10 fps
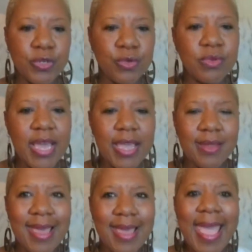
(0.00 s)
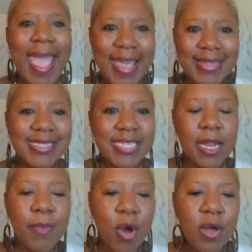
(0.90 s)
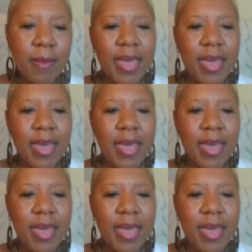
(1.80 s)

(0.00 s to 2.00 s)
and set up automatic payment.